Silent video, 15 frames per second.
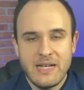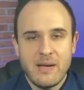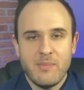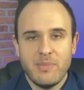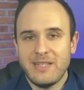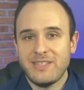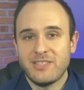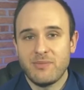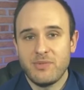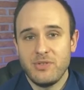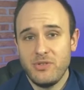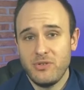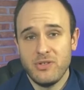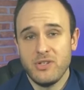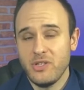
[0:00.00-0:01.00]
but that's something
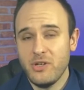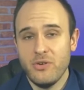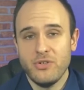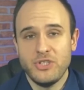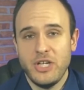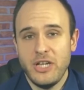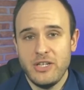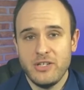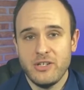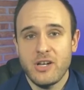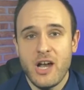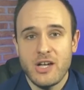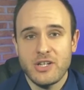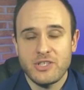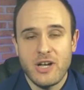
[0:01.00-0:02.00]
you can negotiate in your
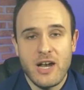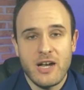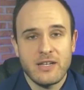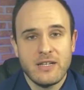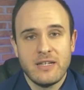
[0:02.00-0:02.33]
contract.